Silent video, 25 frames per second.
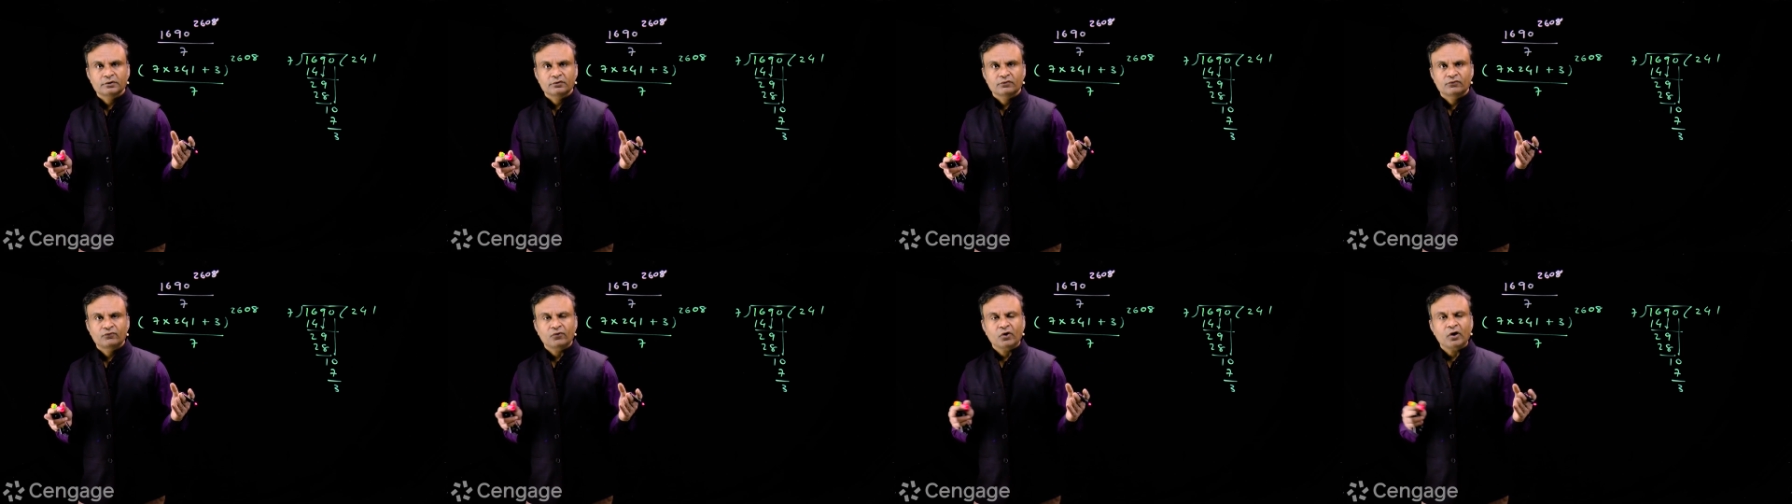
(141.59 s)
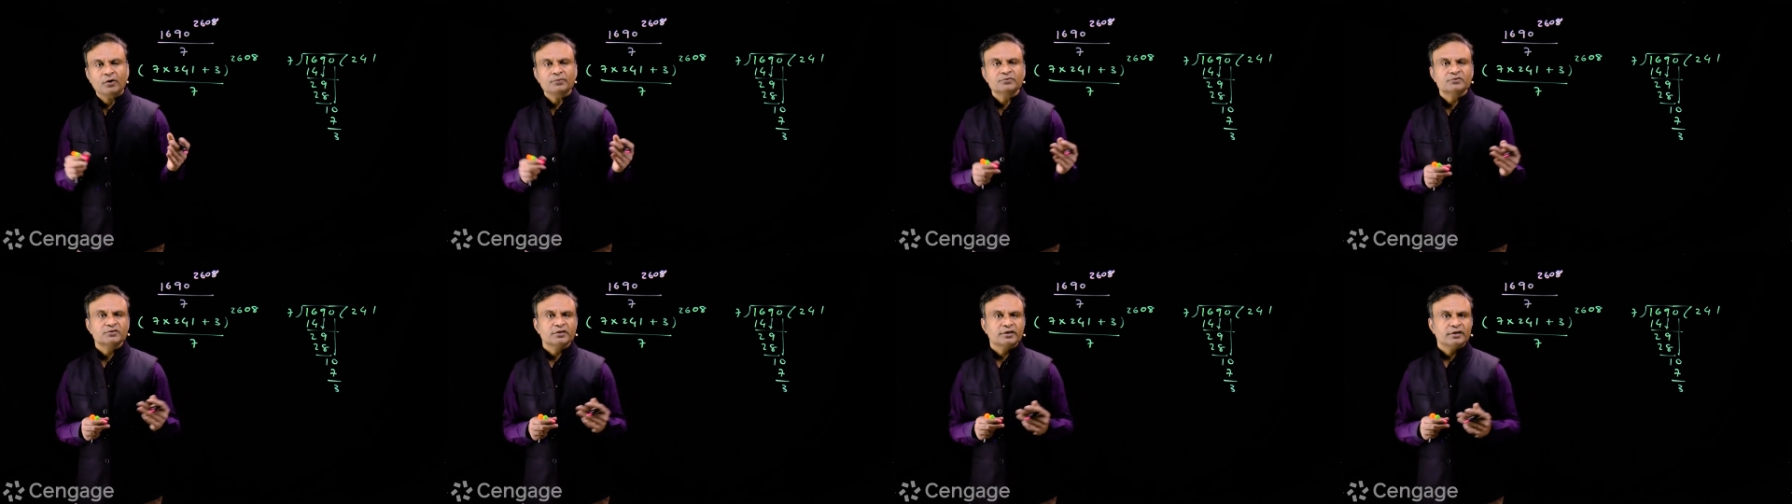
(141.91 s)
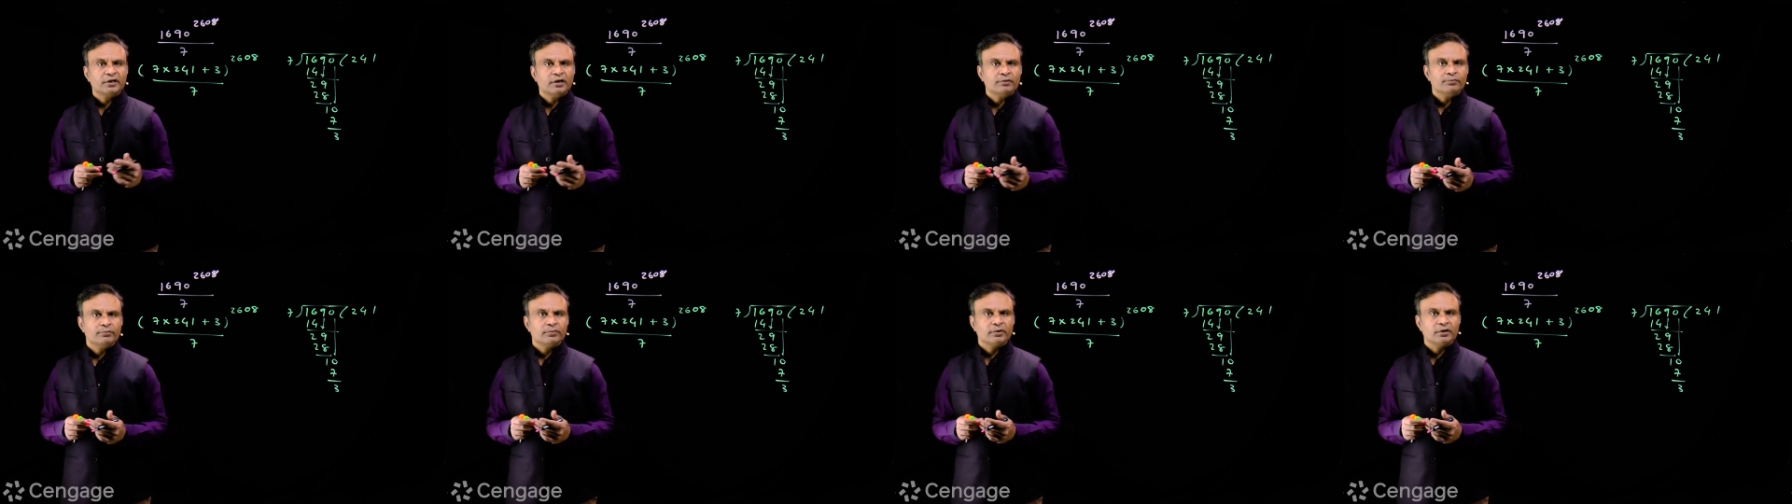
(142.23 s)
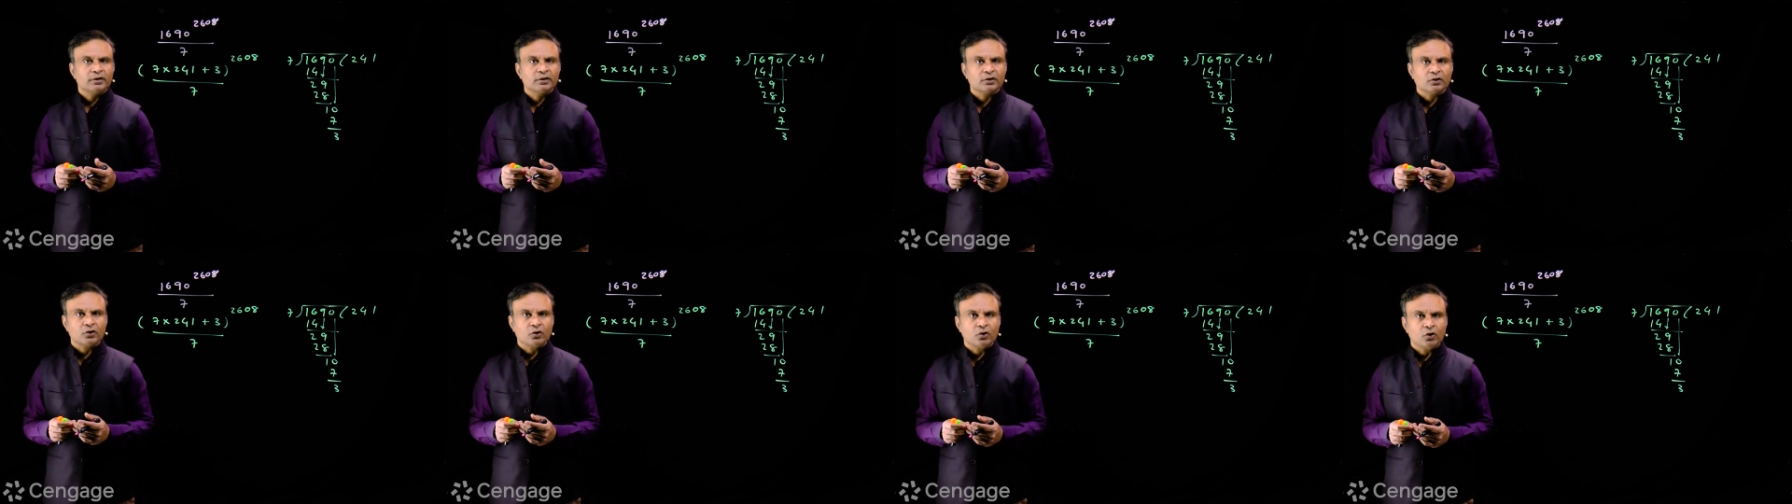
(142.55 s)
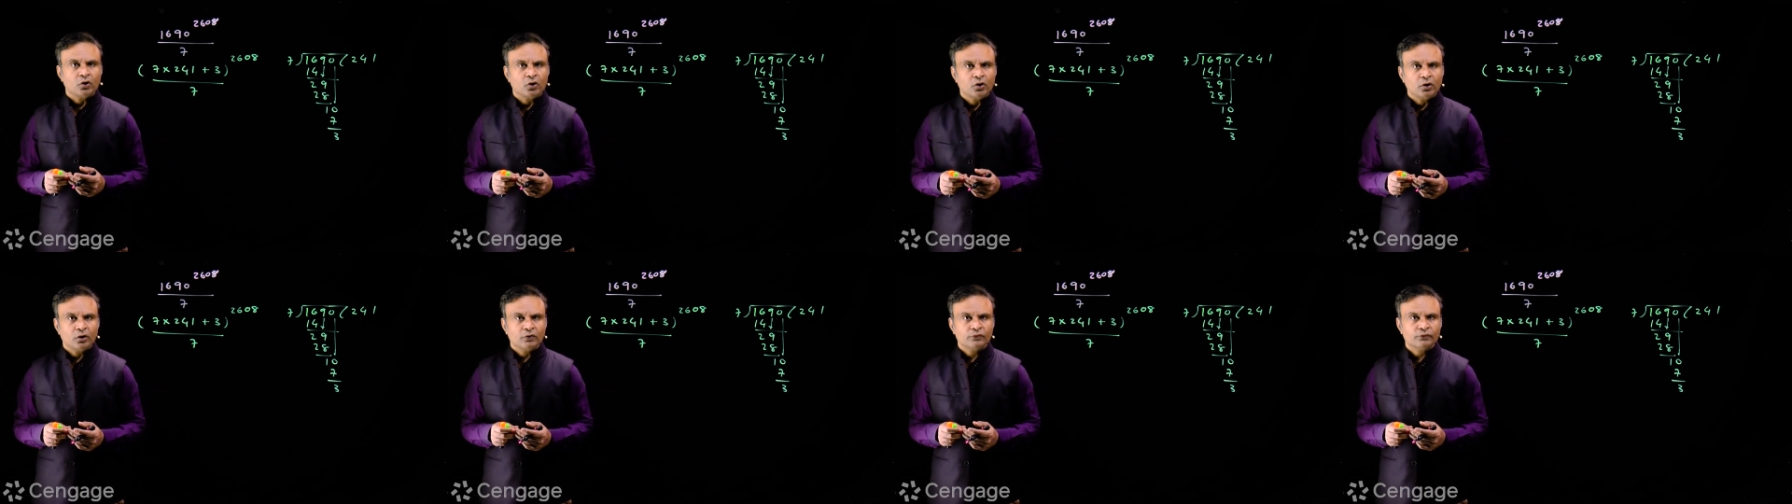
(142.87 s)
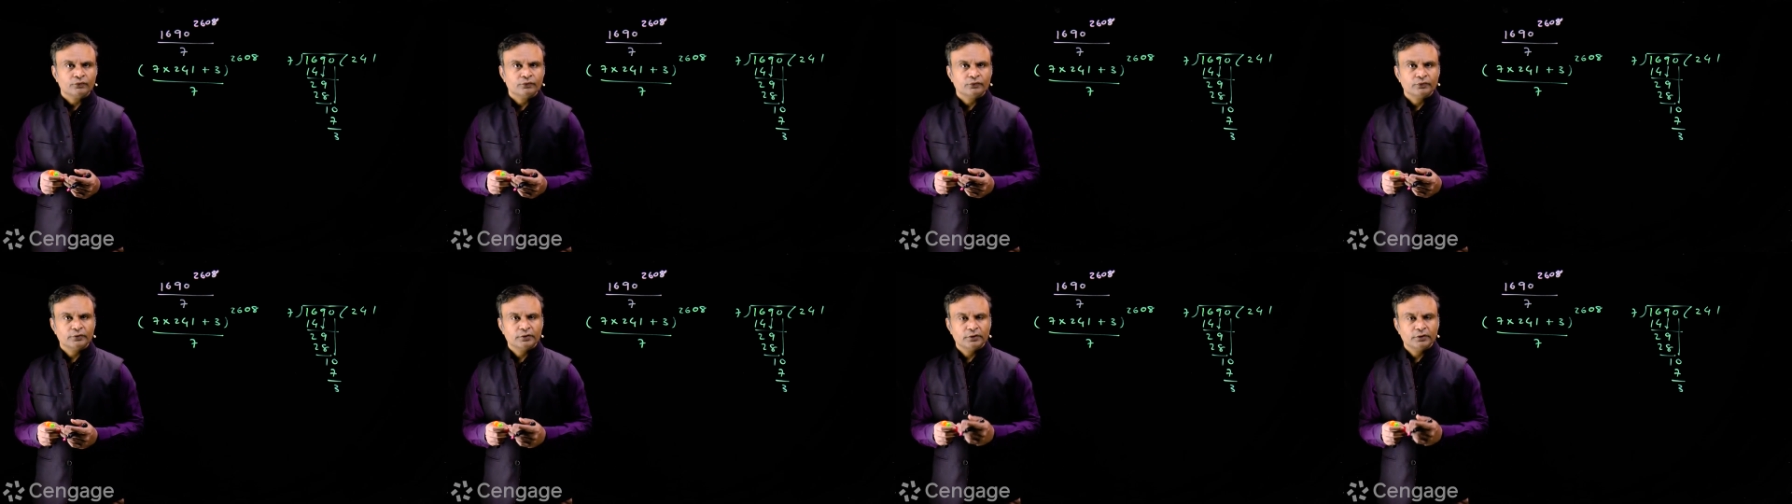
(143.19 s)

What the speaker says: forms a number of